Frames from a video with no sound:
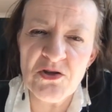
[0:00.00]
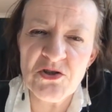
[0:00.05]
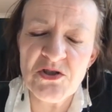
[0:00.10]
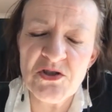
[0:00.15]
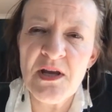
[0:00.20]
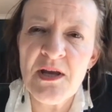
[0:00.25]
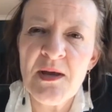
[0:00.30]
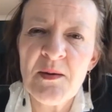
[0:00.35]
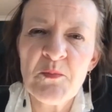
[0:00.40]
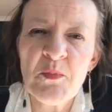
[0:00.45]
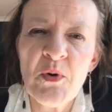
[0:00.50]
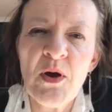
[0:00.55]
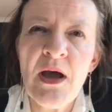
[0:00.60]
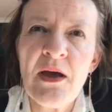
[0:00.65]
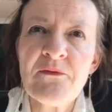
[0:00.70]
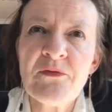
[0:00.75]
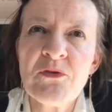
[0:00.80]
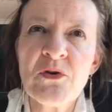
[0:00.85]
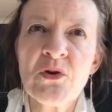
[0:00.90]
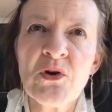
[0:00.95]
March. But
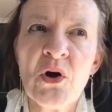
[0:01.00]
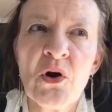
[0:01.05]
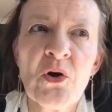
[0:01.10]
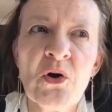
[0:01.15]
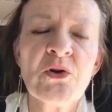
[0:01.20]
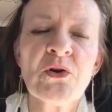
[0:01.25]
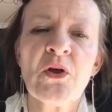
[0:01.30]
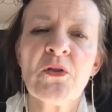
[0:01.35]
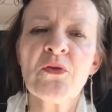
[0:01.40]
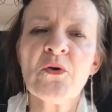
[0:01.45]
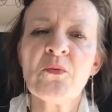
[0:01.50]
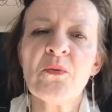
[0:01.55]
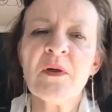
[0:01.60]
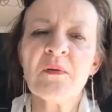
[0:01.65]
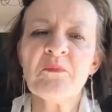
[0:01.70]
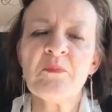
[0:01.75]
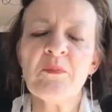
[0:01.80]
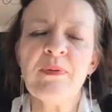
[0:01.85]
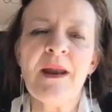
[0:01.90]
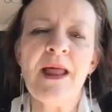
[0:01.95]
have you got another
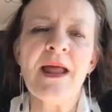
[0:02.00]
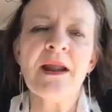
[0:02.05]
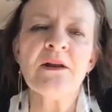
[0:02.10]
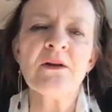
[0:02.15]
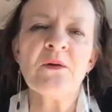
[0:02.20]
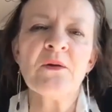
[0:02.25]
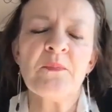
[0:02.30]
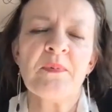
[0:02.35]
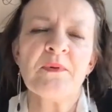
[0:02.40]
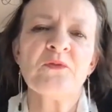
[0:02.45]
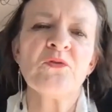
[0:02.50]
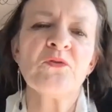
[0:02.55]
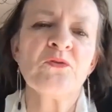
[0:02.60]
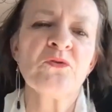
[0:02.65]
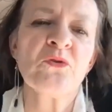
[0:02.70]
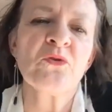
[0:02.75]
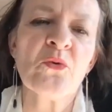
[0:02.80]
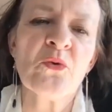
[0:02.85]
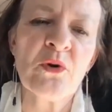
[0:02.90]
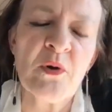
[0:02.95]
one planned to
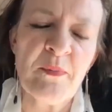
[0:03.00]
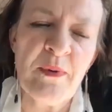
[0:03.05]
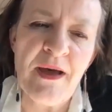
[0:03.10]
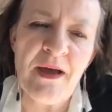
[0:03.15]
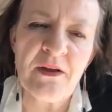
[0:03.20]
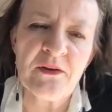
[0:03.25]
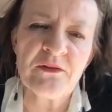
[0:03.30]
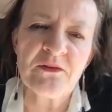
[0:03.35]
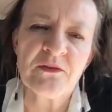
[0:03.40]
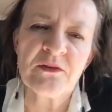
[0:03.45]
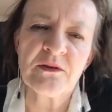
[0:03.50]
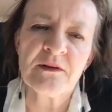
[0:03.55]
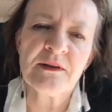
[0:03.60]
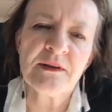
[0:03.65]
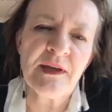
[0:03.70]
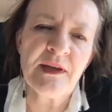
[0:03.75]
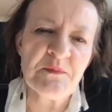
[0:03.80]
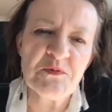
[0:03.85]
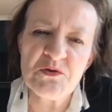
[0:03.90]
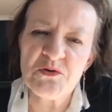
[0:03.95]
talk about
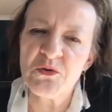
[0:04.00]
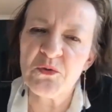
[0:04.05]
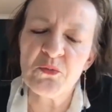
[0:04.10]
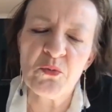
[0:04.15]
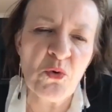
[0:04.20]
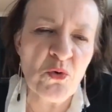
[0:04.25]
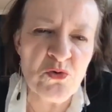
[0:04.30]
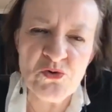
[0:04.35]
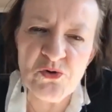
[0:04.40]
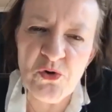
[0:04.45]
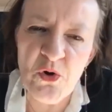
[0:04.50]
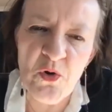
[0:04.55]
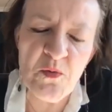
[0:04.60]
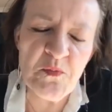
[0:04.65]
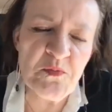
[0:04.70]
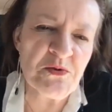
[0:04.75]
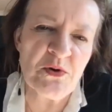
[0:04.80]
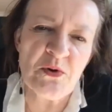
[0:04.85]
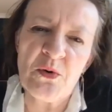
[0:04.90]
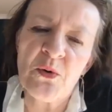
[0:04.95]
capsule
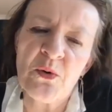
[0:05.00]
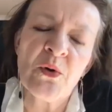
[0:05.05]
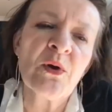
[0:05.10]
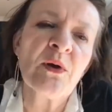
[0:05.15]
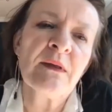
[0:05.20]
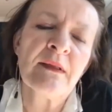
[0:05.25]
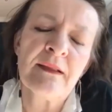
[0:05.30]
wardrobes? Or?